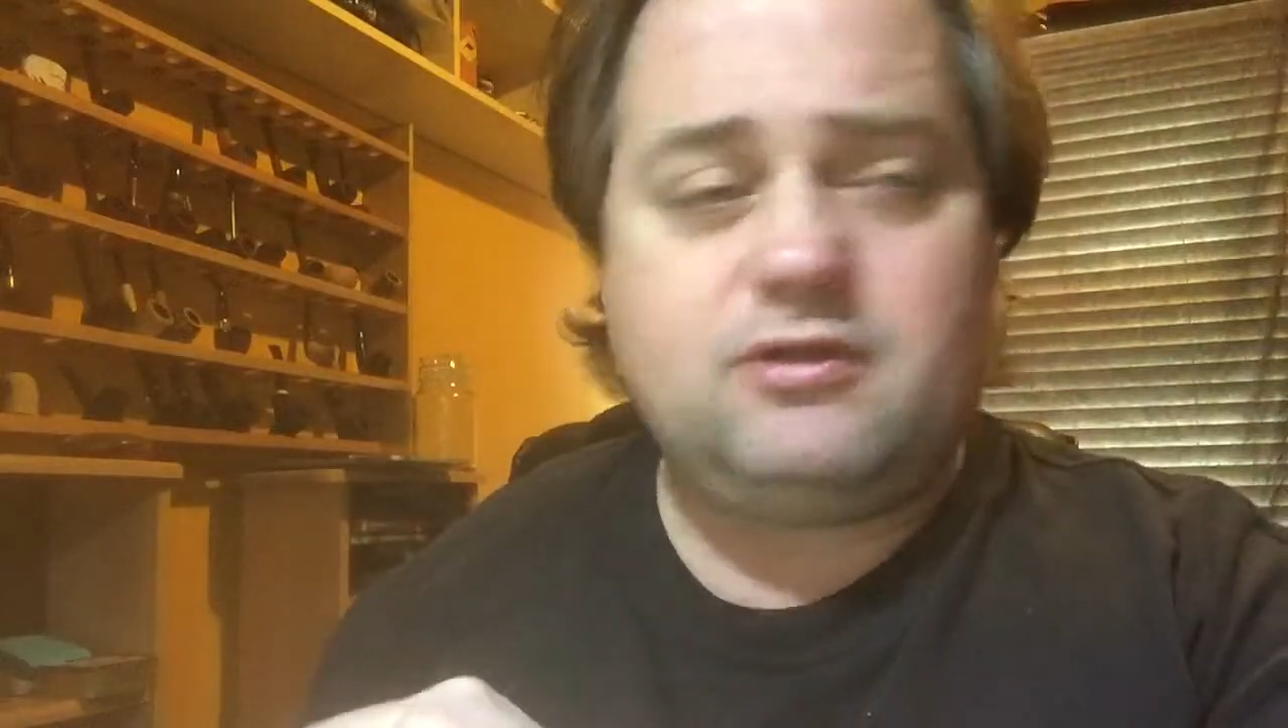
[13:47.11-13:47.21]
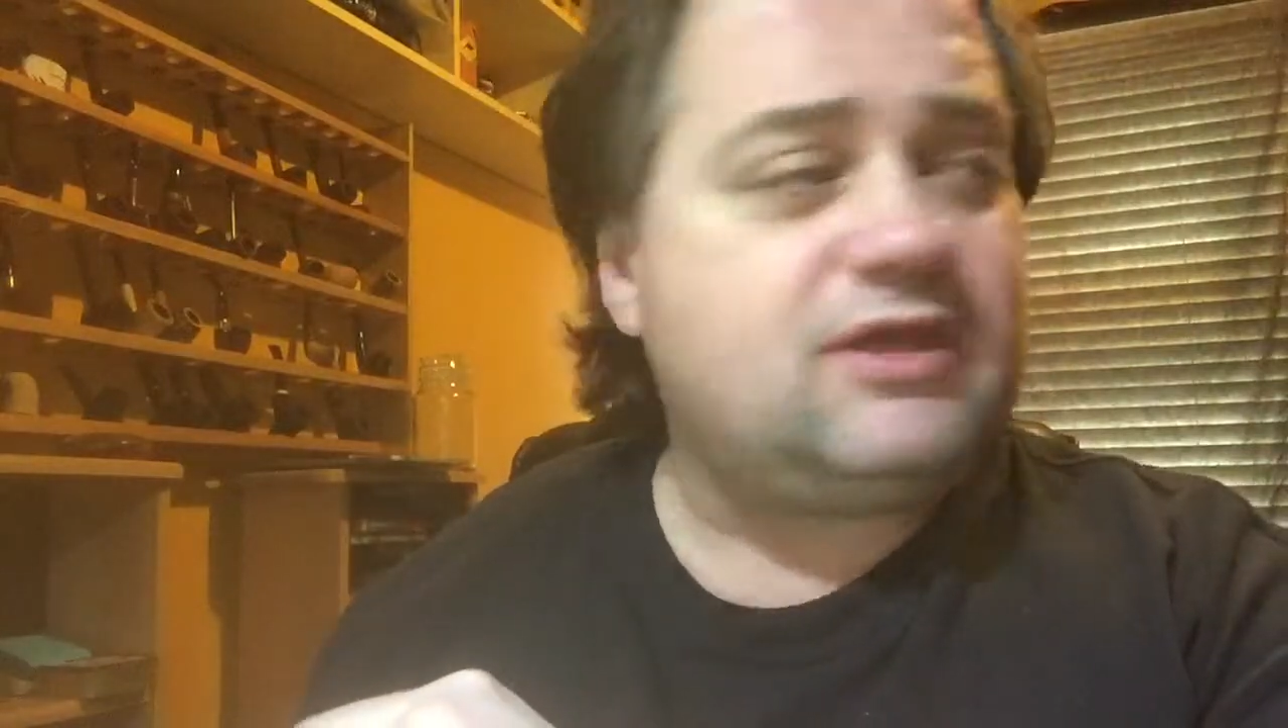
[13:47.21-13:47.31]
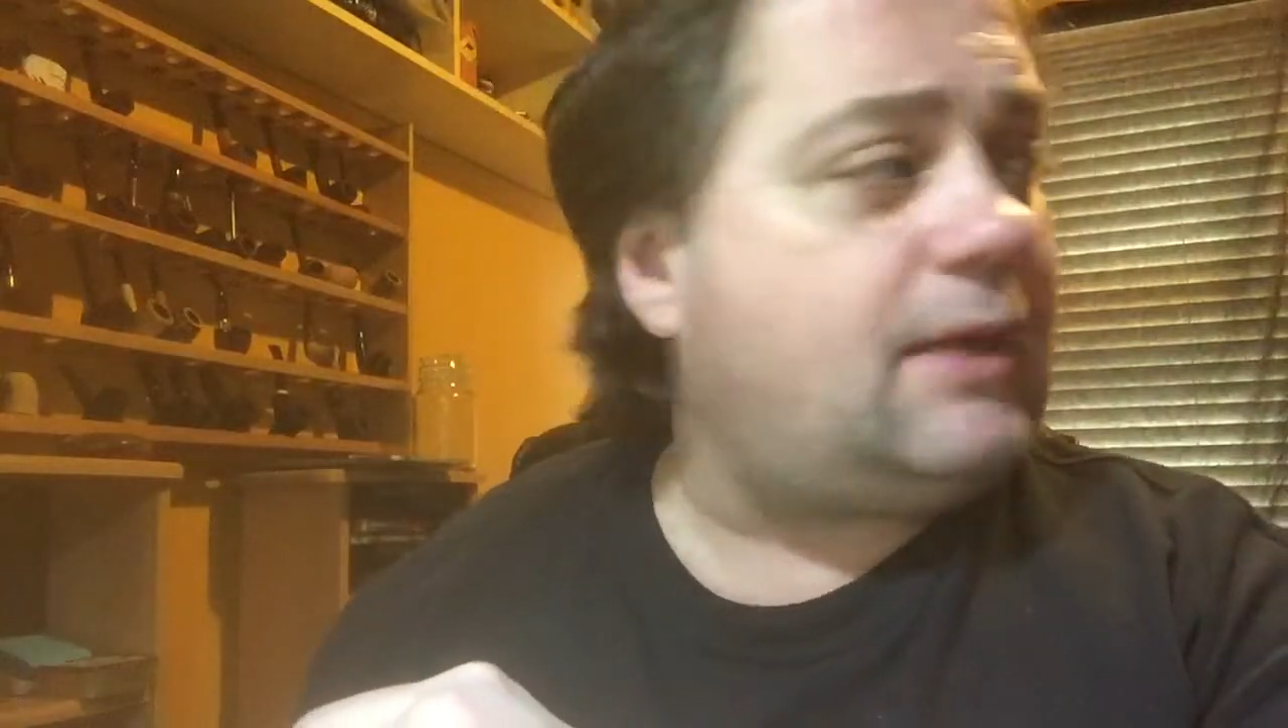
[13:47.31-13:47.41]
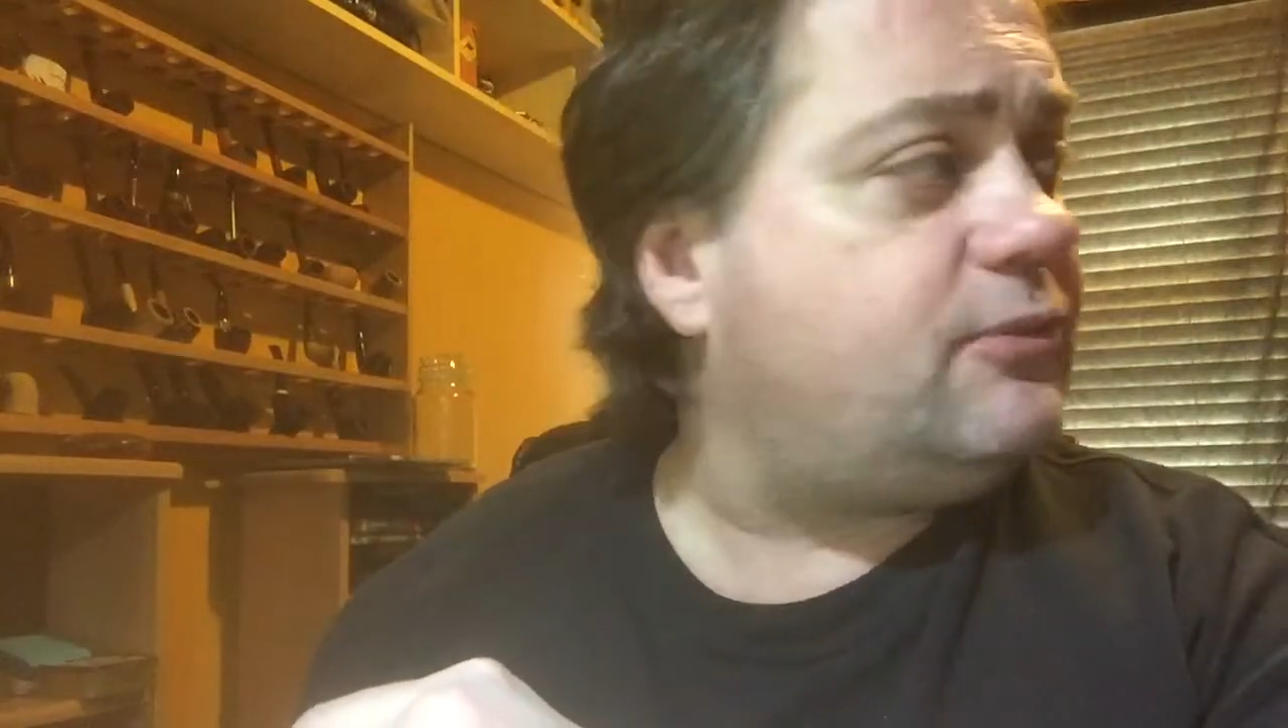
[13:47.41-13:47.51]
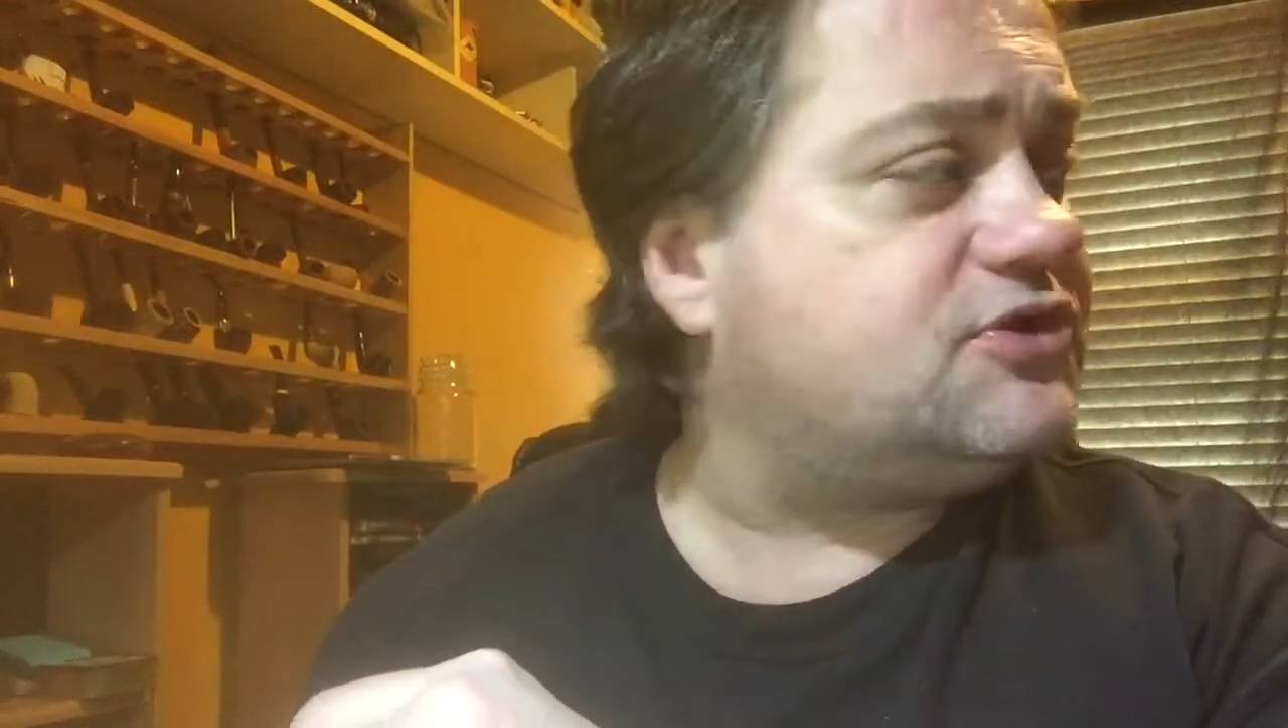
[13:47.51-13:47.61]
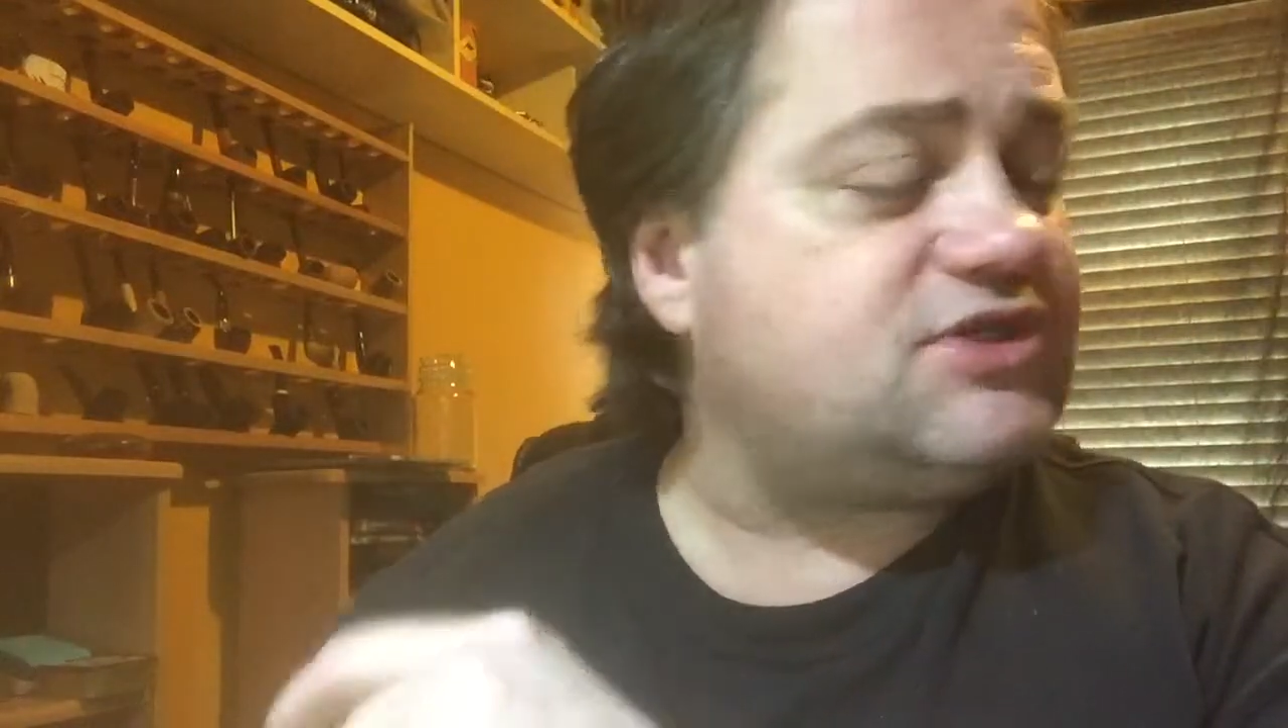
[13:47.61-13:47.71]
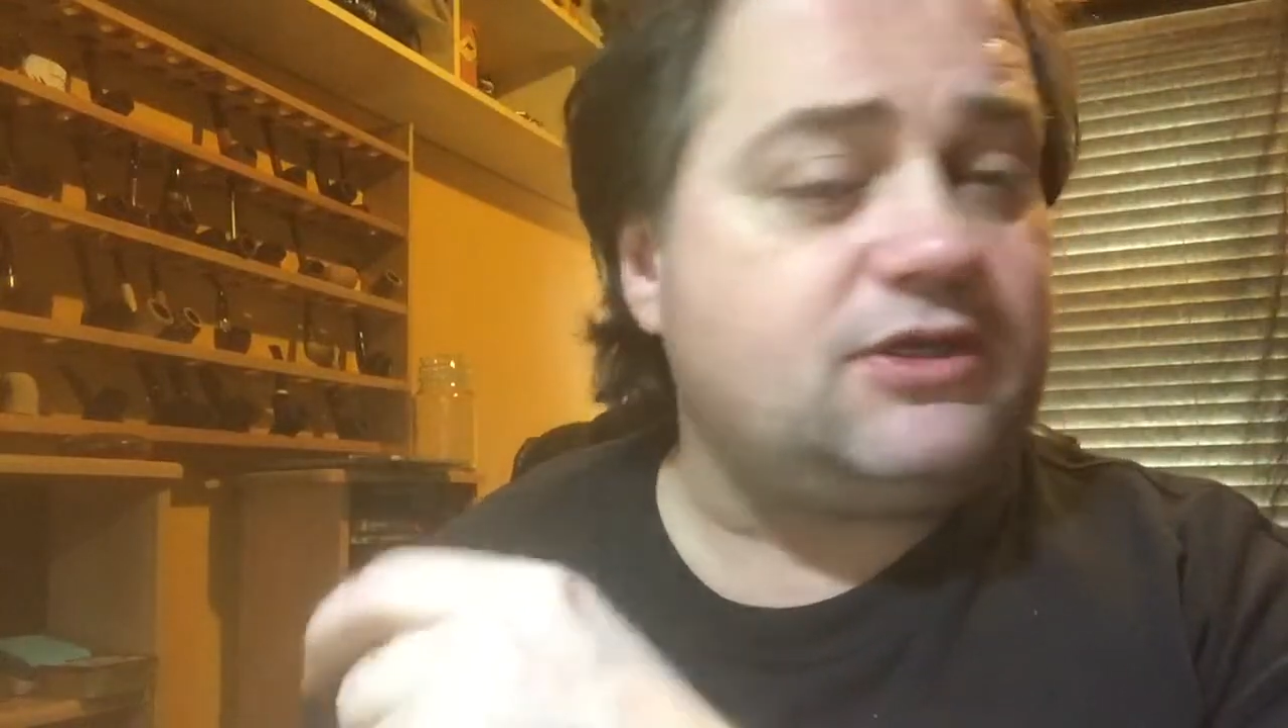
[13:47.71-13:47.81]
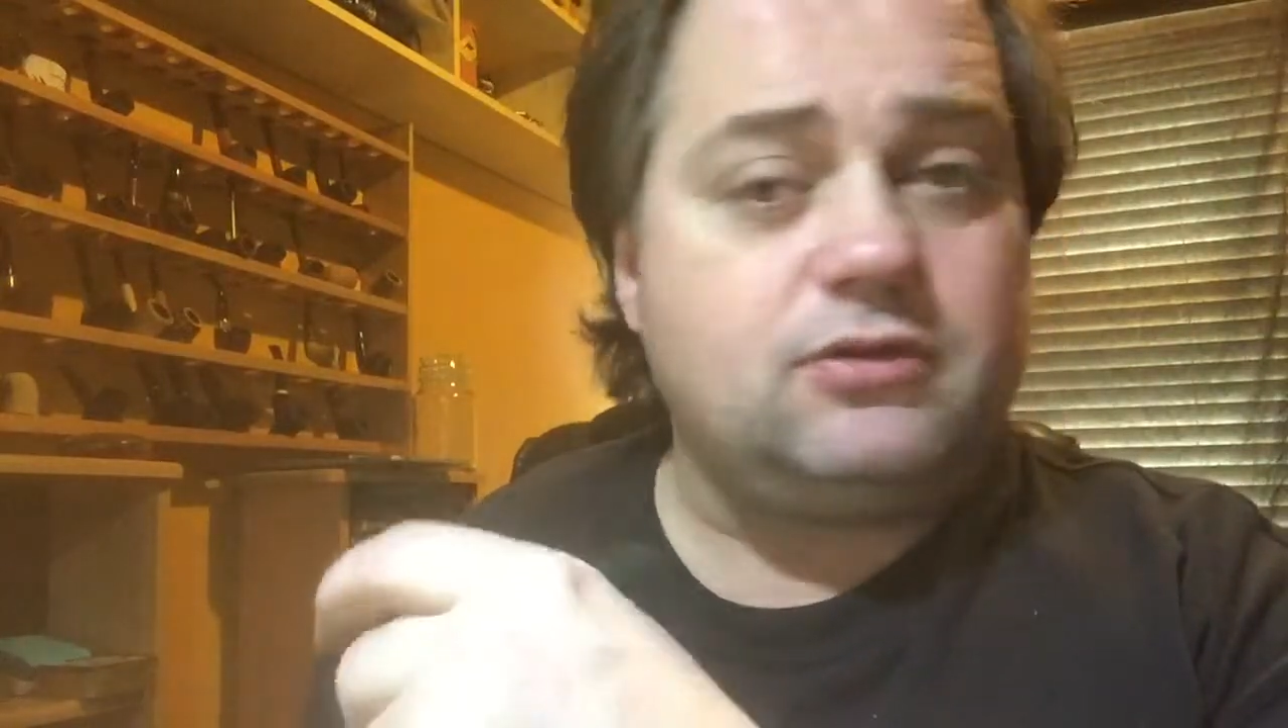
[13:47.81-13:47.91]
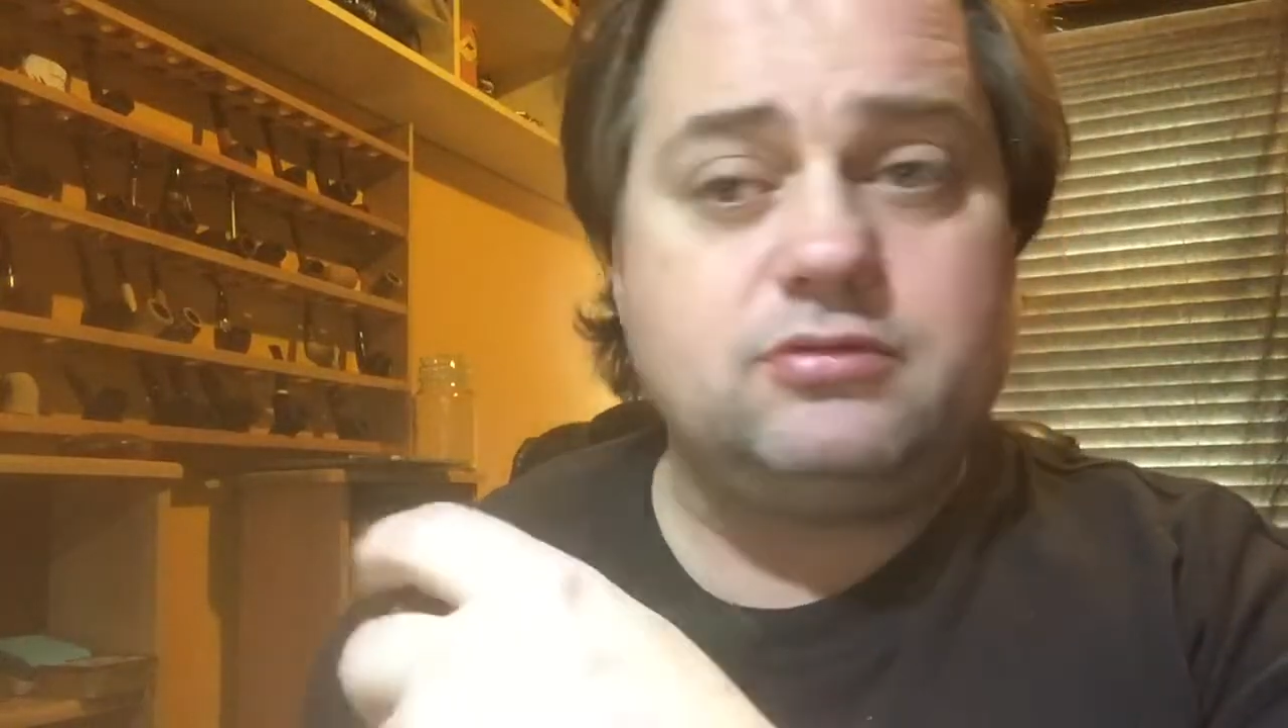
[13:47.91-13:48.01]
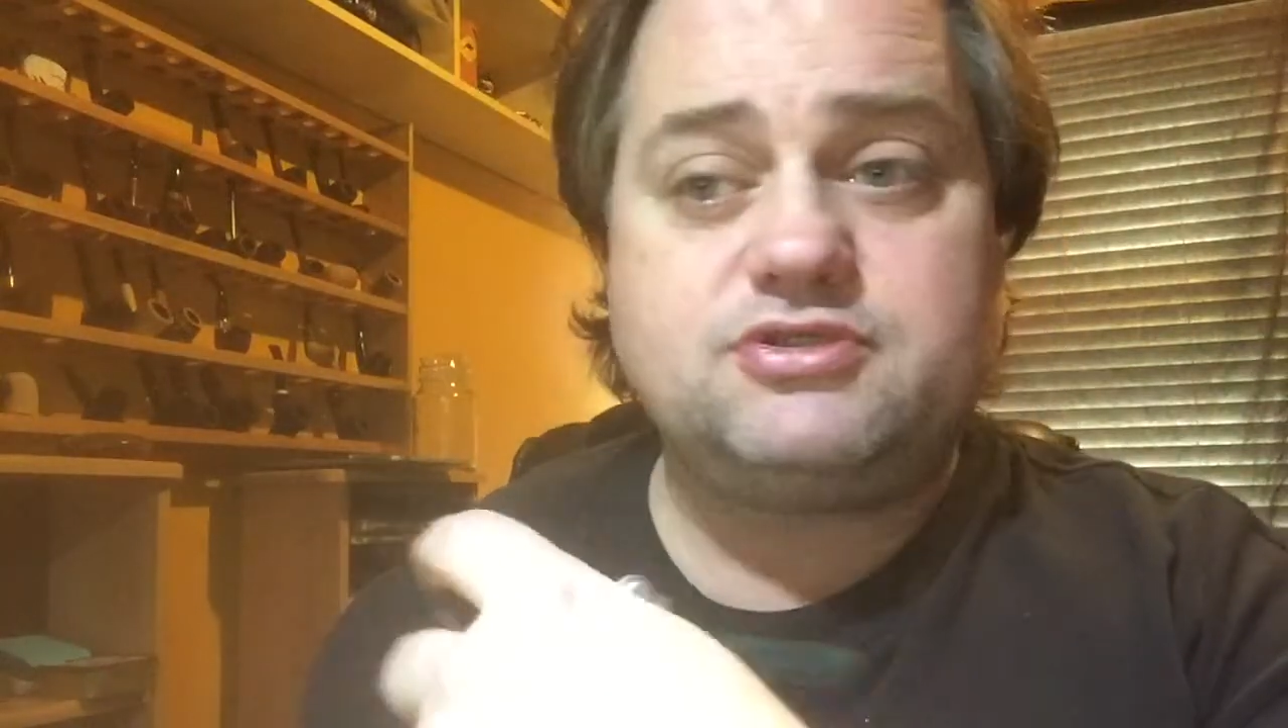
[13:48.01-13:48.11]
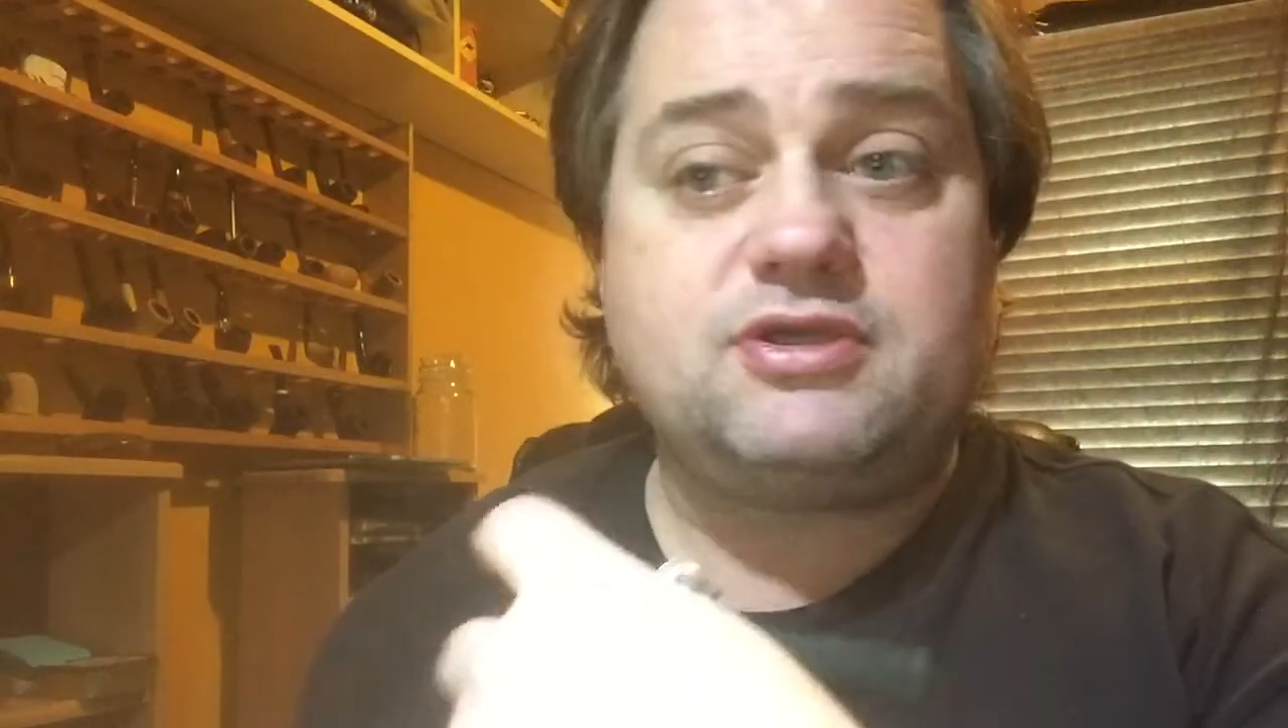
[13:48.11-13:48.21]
a couple of singles,